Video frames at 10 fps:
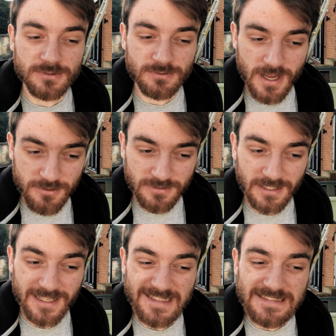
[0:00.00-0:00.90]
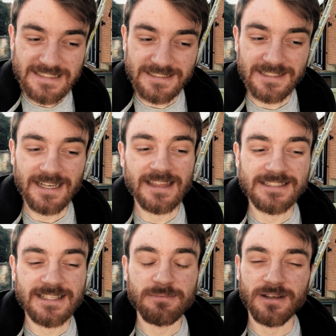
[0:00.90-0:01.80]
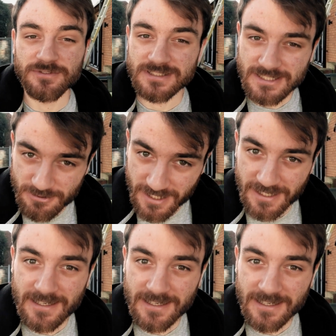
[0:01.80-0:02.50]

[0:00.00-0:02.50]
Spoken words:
ground and eating at the same cafeteria.